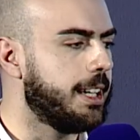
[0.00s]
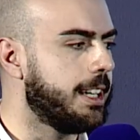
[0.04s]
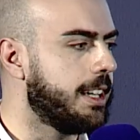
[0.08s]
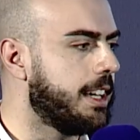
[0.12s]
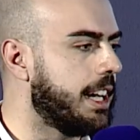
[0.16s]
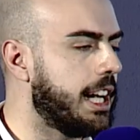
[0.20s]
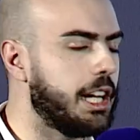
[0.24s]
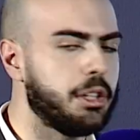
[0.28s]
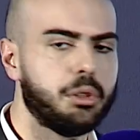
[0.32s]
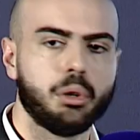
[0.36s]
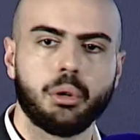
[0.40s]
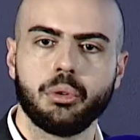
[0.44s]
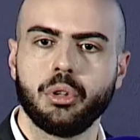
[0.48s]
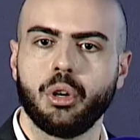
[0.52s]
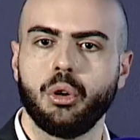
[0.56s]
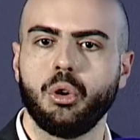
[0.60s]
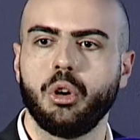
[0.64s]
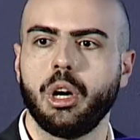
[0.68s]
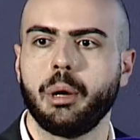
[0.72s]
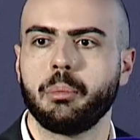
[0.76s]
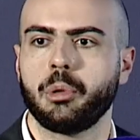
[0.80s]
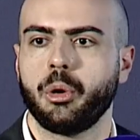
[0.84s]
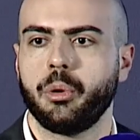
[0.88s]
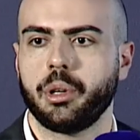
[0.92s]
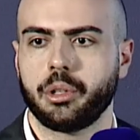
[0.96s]
I don't know who
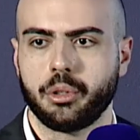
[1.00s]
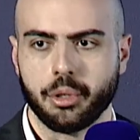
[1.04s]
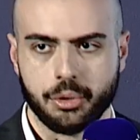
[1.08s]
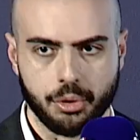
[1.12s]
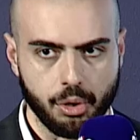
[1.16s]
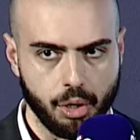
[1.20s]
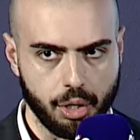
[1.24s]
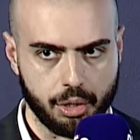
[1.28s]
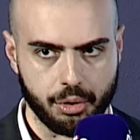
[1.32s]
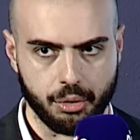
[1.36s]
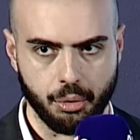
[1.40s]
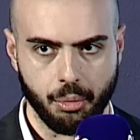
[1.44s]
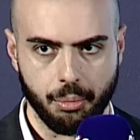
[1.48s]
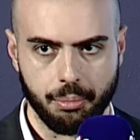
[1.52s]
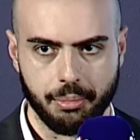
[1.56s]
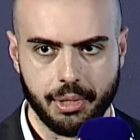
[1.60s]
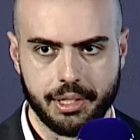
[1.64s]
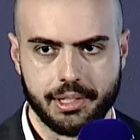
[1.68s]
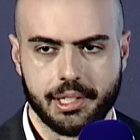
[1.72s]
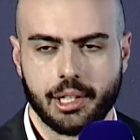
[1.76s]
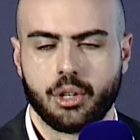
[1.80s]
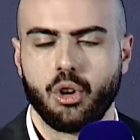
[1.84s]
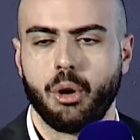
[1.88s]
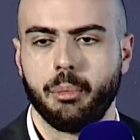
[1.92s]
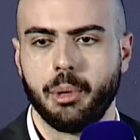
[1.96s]
I'm going to talk to. It's
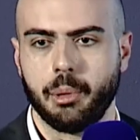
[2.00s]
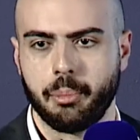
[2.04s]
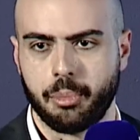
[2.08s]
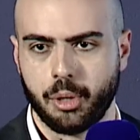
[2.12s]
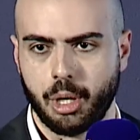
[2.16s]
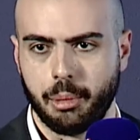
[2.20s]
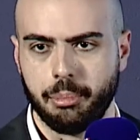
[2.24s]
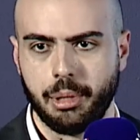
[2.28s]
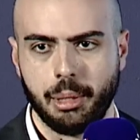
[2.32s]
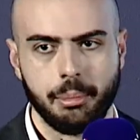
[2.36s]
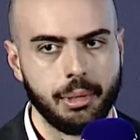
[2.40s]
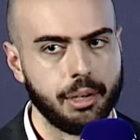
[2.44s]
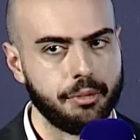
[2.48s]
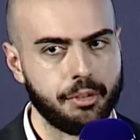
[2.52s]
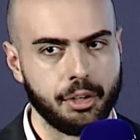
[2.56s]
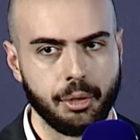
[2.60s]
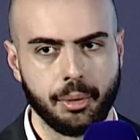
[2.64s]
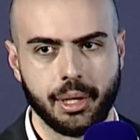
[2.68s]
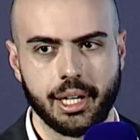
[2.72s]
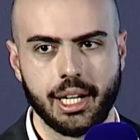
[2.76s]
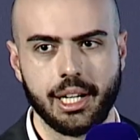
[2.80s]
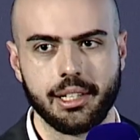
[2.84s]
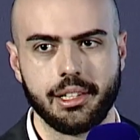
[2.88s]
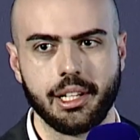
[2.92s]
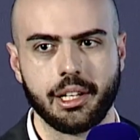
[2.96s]
a common problem
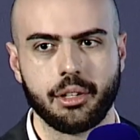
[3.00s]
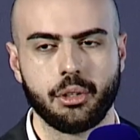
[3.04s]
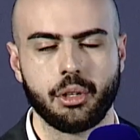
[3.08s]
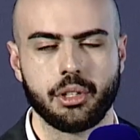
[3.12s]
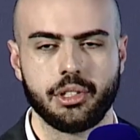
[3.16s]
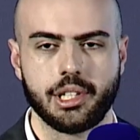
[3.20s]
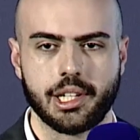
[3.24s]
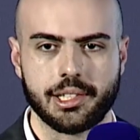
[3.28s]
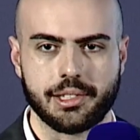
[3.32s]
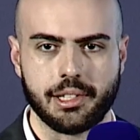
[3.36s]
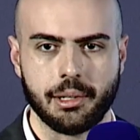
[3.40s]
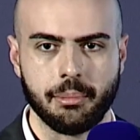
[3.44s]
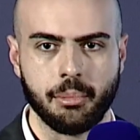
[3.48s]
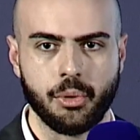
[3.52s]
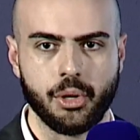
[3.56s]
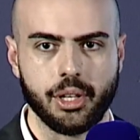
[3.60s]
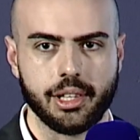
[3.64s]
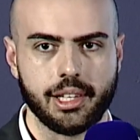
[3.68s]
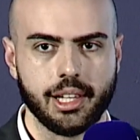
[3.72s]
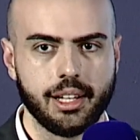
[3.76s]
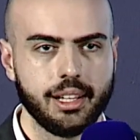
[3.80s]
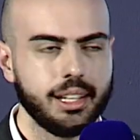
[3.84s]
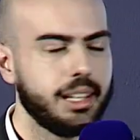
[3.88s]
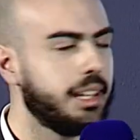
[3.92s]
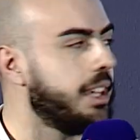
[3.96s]
everywhere, I think, not just in
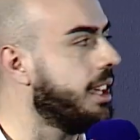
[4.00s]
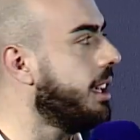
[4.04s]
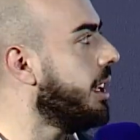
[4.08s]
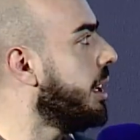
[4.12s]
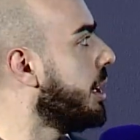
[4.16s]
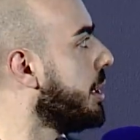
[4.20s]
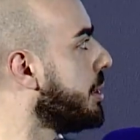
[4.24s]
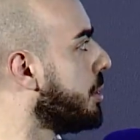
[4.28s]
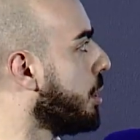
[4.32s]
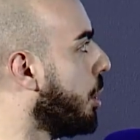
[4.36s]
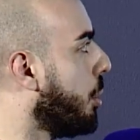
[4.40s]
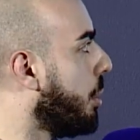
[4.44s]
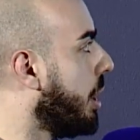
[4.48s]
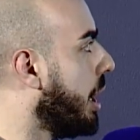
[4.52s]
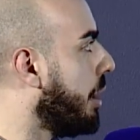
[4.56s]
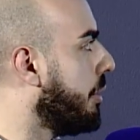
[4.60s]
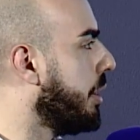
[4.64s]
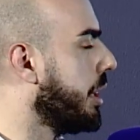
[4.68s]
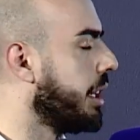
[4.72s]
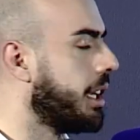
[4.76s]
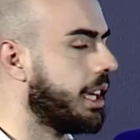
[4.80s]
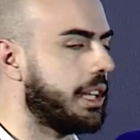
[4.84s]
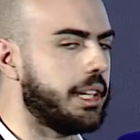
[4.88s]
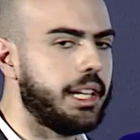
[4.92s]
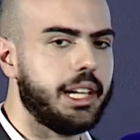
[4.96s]
Malta. So
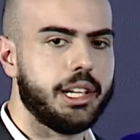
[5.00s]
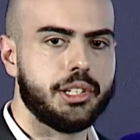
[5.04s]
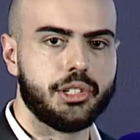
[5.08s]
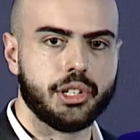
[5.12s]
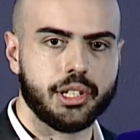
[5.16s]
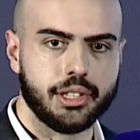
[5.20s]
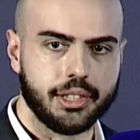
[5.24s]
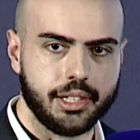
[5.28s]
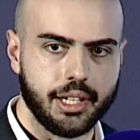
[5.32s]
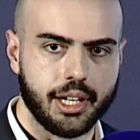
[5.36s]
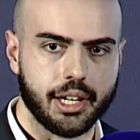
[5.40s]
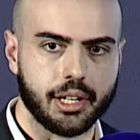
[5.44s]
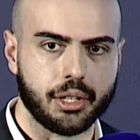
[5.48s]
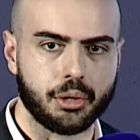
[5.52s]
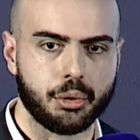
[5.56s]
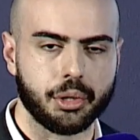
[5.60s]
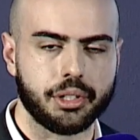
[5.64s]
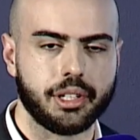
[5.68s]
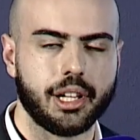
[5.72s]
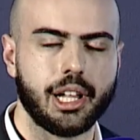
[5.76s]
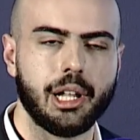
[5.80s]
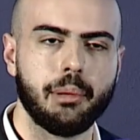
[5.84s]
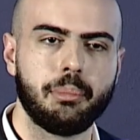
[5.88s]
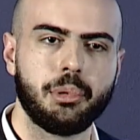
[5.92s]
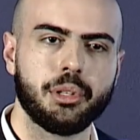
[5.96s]
having an agent there could
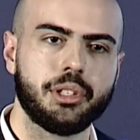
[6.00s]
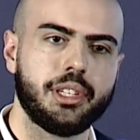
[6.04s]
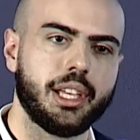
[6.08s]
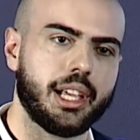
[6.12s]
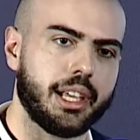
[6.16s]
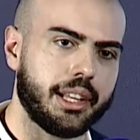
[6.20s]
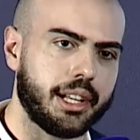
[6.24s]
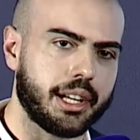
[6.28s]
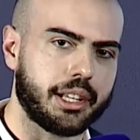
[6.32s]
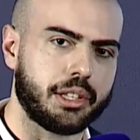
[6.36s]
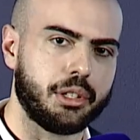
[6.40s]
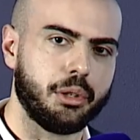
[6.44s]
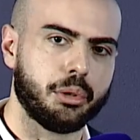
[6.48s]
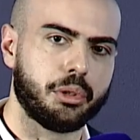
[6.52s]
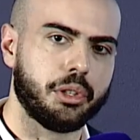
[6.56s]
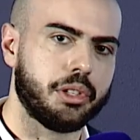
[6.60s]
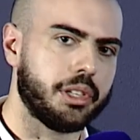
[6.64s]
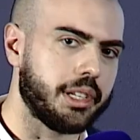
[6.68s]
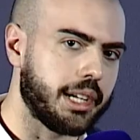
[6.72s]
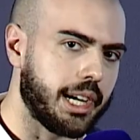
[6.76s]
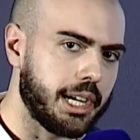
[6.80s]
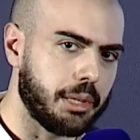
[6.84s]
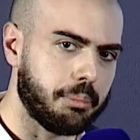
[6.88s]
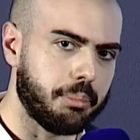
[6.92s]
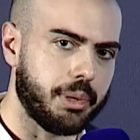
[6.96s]
help you direct you to the
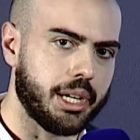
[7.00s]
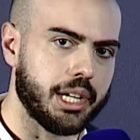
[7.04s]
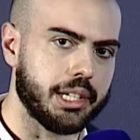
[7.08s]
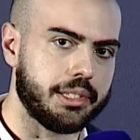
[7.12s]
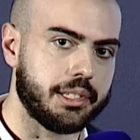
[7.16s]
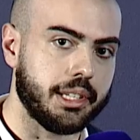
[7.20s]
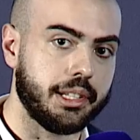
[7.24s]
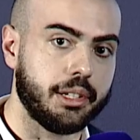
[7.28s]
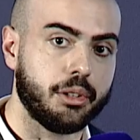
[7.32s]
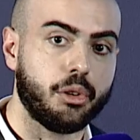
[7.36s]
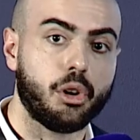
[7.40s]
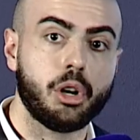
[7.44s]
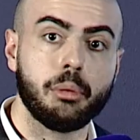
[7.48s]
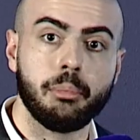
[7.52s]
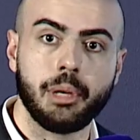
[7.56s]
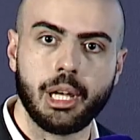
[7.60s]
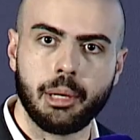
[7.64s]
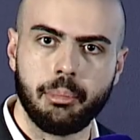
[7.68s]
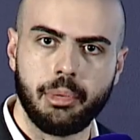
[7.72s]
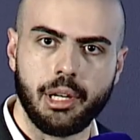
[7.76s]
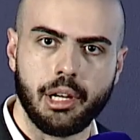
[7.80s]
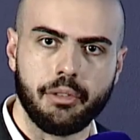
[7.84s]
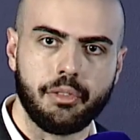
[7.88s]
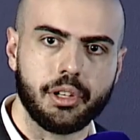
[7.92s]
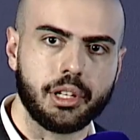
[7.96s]
right person, or
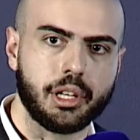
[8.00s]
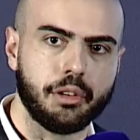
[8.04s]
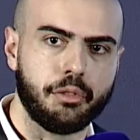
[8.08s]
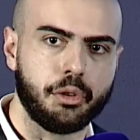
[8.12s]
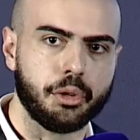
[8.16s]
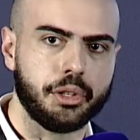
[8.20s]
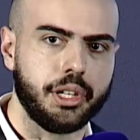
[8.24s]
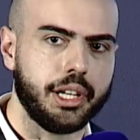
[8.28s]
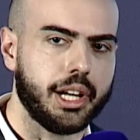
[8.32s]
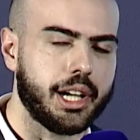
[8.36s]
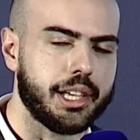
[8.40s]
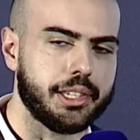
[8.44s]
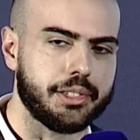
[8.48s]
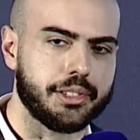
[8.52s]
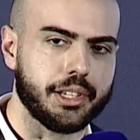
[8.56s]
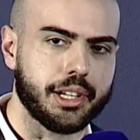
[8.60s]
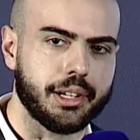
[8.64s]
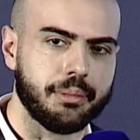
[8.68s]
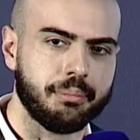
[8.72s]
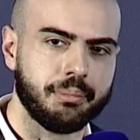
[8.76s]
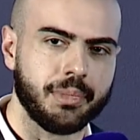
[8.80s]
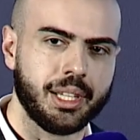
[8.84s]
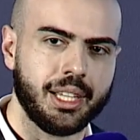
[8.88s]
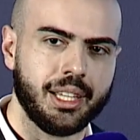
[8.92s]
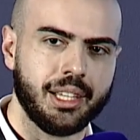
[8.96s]
maybe even give you the answer.
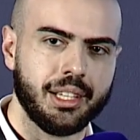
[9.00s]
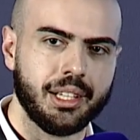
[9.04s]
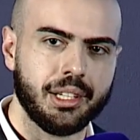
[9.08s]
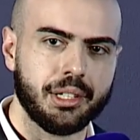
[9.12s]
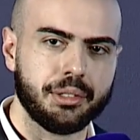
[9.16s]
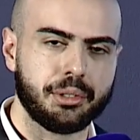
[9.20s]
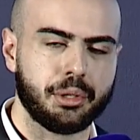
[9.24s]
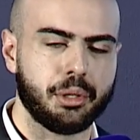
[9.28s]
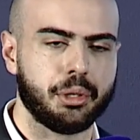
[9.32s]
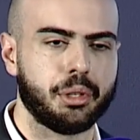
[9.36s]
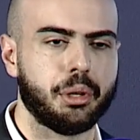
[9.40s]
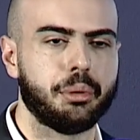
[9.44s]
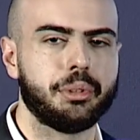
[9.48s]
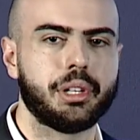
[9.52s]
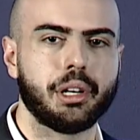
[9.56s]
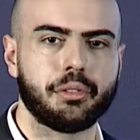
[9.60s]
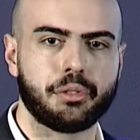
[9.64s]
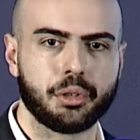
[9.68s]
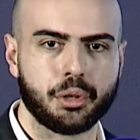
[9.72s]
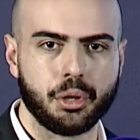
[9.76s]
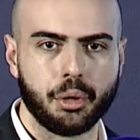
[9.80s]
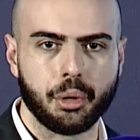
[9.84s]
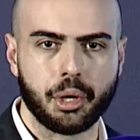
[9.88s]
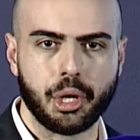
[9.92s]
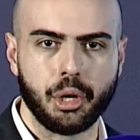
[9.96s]
So you don't have to
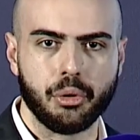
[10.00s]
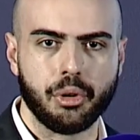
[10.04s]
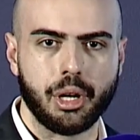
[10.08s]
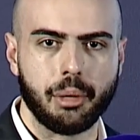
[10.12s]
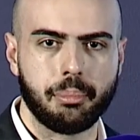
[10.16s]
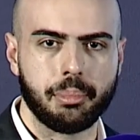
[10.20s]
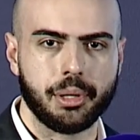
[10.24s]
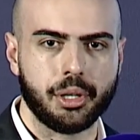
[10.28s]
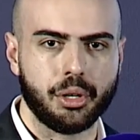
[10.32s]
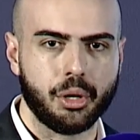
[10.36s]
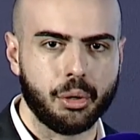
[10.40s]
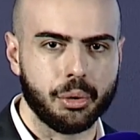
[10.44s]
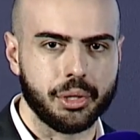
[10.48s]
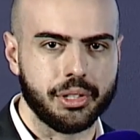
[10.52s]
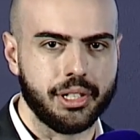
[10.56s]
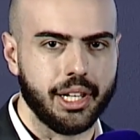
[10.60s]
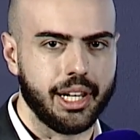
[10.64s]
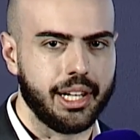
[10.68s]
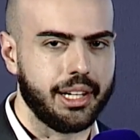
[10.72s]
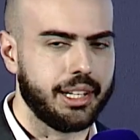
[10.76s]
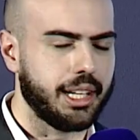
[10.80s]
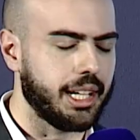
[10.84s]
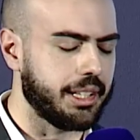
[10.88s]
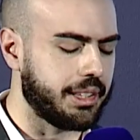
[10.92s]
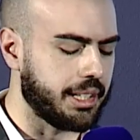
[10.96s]
go queue up a whole
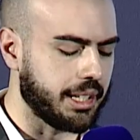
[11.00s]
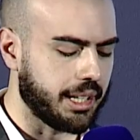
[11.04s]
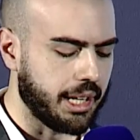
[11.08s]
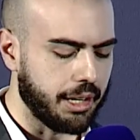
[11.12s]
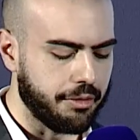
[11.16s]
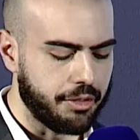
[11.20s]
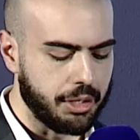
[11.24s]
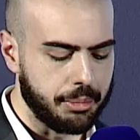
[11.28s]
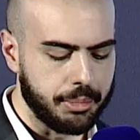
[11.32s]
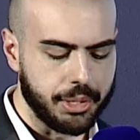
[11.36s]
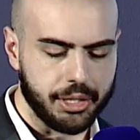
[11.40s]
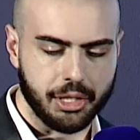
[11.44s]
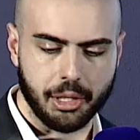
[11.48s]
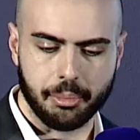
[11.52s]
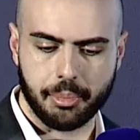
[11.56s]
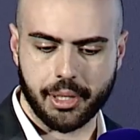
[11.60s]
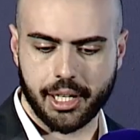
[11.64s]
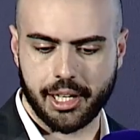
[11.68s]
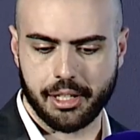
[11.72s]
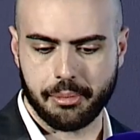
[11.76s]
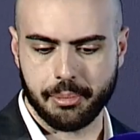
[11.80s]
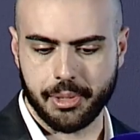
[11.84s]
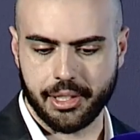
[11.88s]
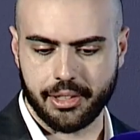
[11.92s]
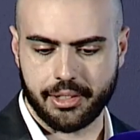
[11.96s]
day at a government
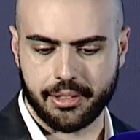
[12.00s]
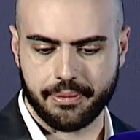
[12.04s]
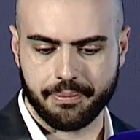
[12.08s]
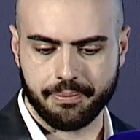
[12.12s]
department.